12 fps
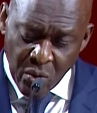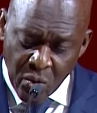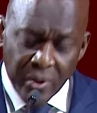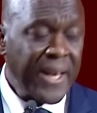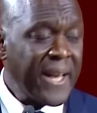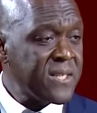
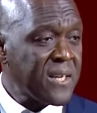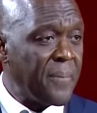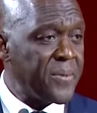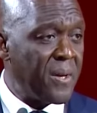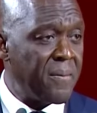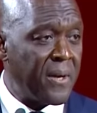Looking at the
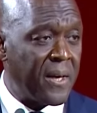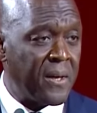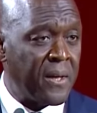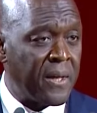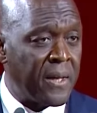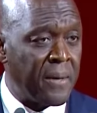capital
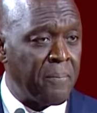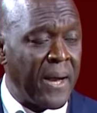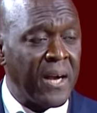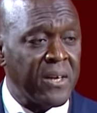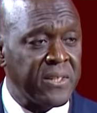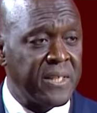
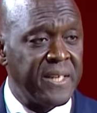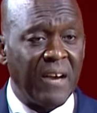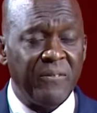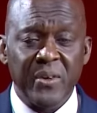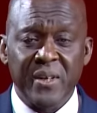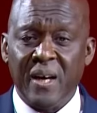market in
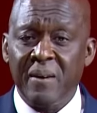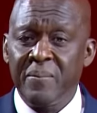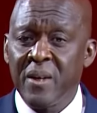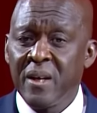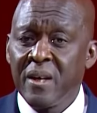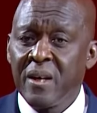
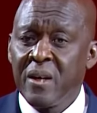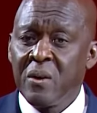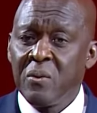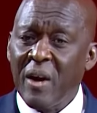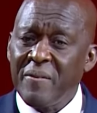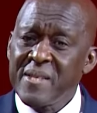Africa,
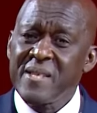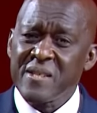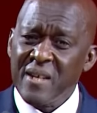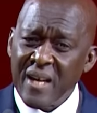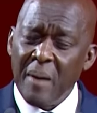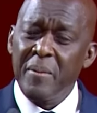we have seen
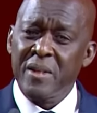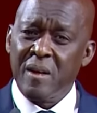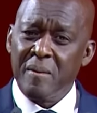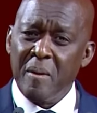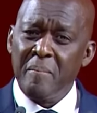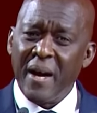that the
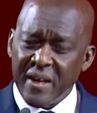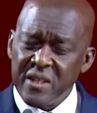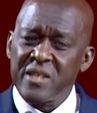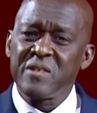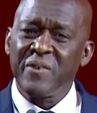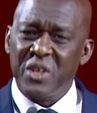capital
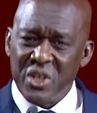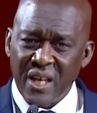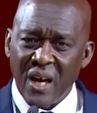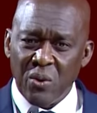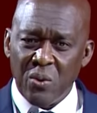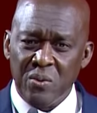market is very
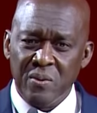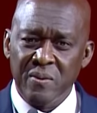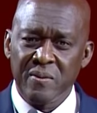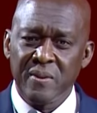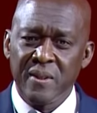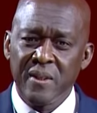shallow.
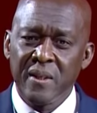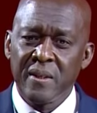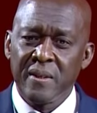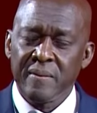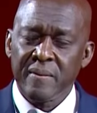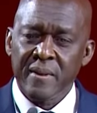
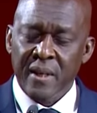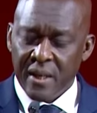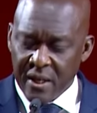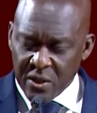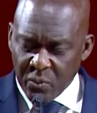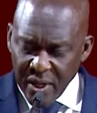
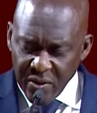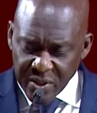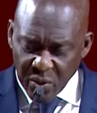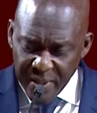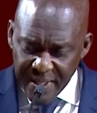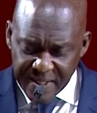And one of
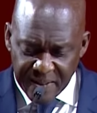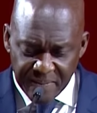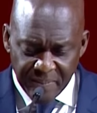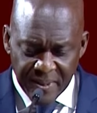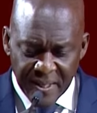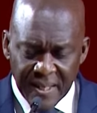the
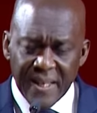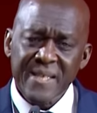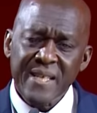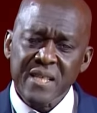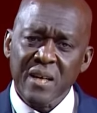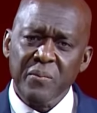reasons
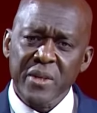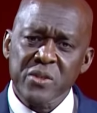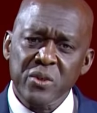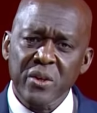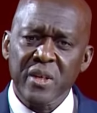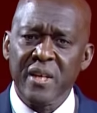is that there
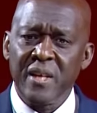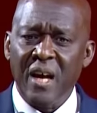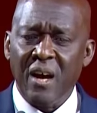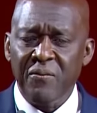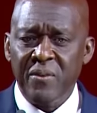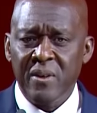is not
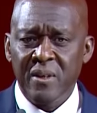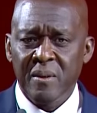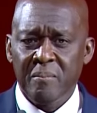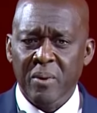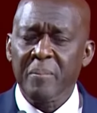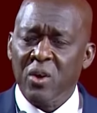enough
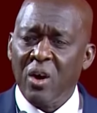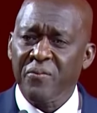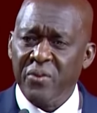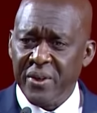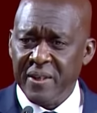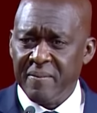public
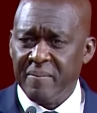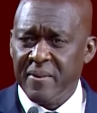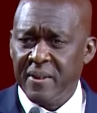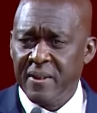offering.